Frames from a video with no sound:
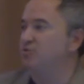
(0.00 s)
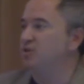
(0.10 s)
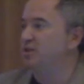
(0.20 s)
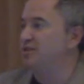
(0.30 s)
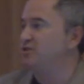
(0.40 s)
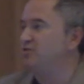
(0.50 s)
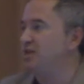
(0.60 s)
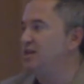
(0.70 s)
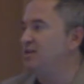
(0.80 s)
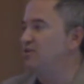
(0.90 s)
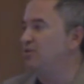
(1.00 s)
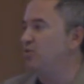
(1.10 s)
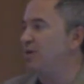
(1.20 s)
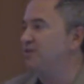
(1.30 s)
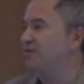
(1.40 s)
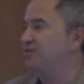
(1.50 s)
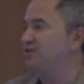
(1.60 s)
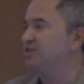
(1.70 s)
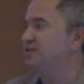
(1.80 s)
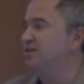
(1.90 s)
really do need, or whether
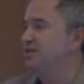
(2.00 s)
there's